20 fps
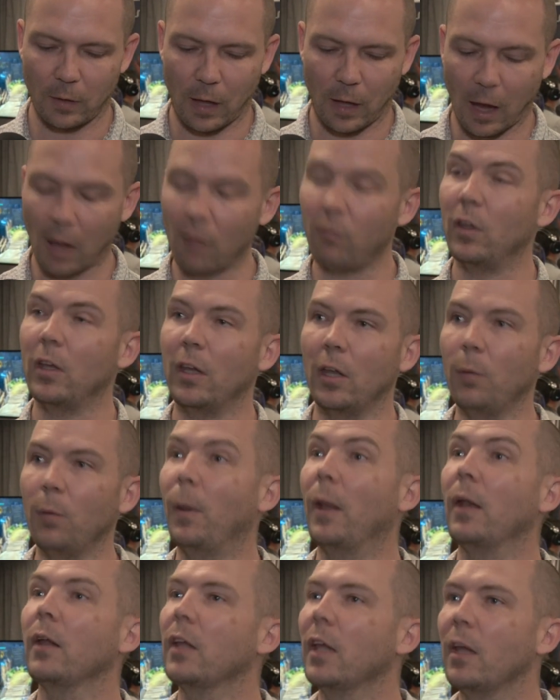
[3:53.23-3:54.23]
having
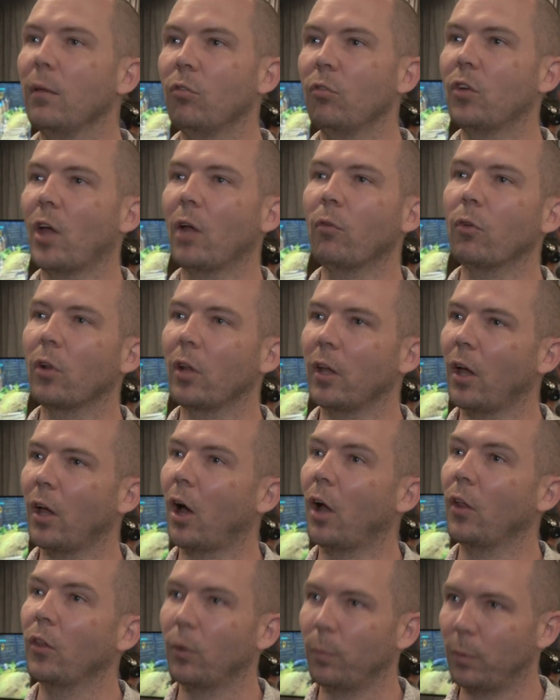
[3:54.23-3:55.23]
independent games generally
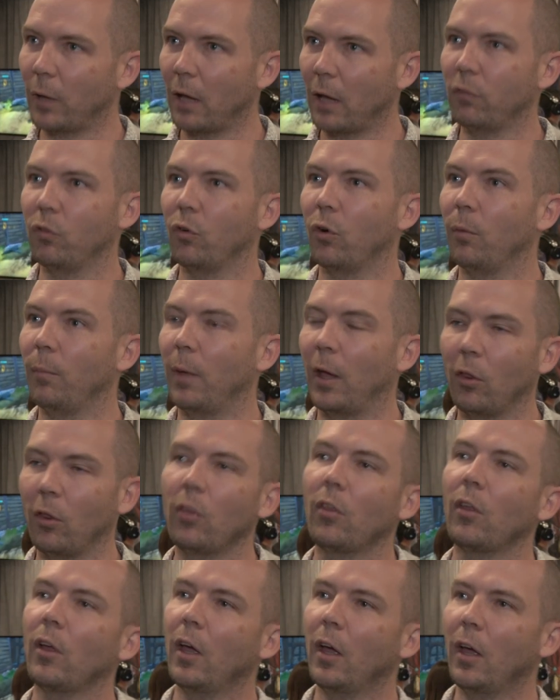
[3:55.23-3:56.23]
on their platform
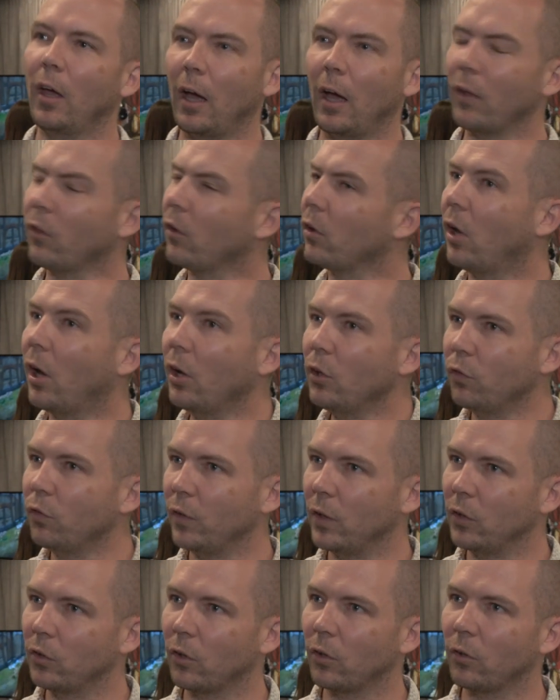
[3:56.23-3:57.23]
as as a launch
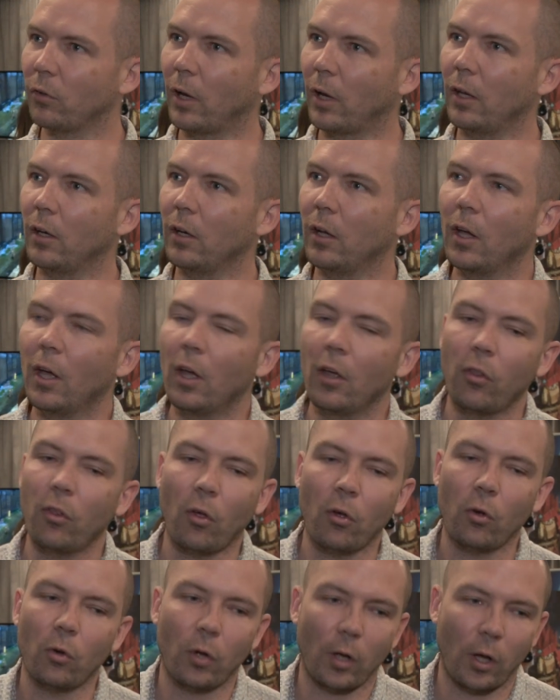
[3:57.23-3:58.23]
feature, right?
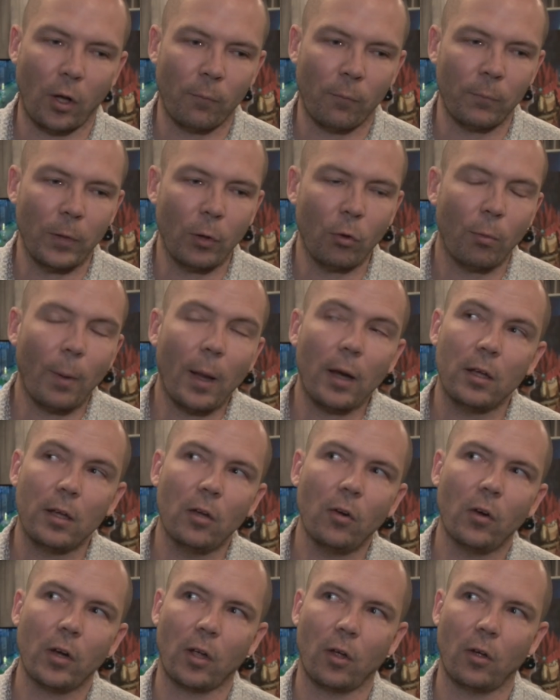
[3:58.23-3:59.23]
So um, it was about a
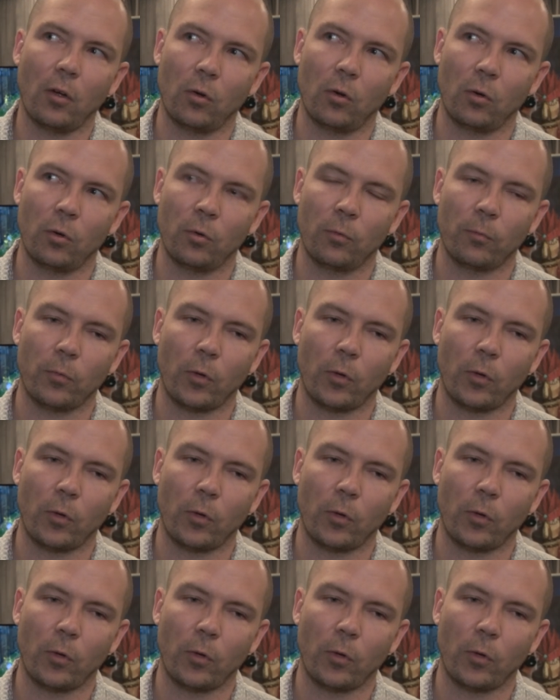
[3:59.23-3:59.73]
year ago,